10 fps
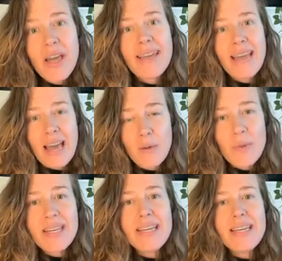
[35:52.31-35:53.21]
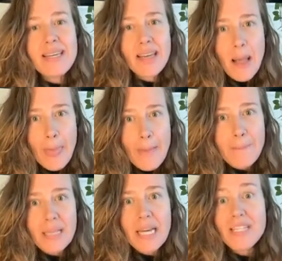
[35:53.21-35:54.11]
Again, we need the
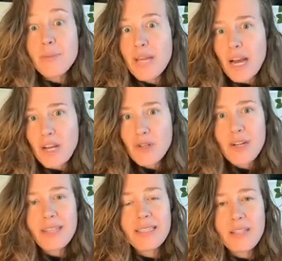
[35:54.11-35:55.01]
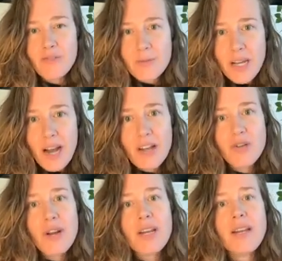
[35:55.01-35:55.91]
blood to be hydrated, the liver to be
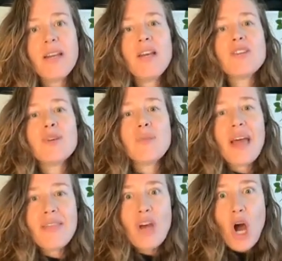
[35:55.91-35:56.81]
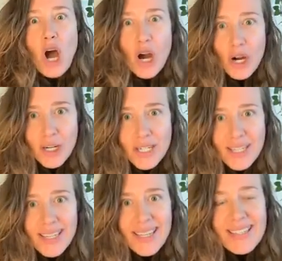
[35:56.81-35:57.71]
hydrated, so that the
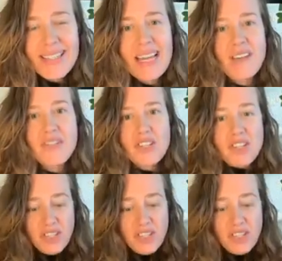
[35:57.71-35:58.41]
heart doesn't have to,